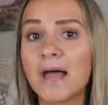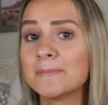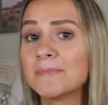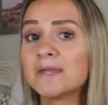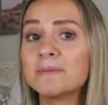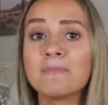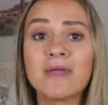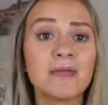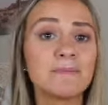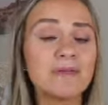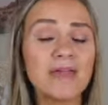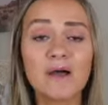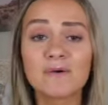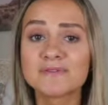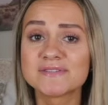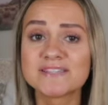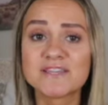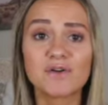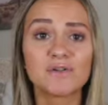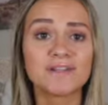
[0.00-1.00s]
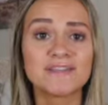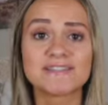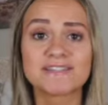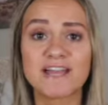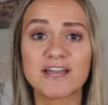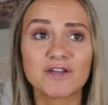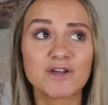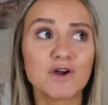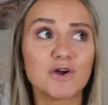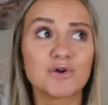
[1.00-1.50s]
I mean, maybe I was the only
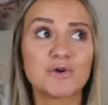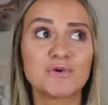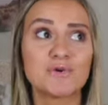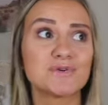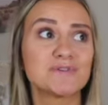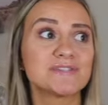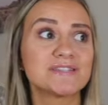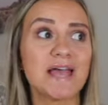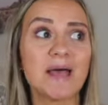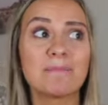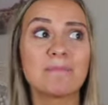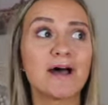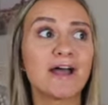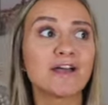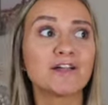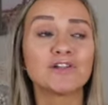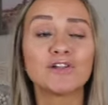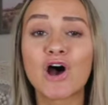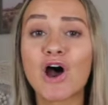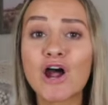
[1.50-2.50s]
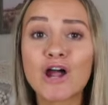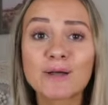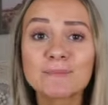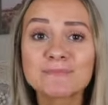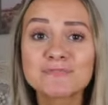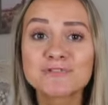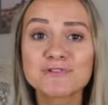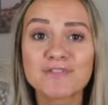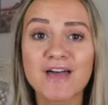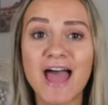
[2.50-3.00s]
psycho who set my
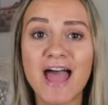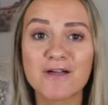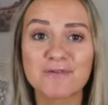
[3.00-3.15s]
alarm so that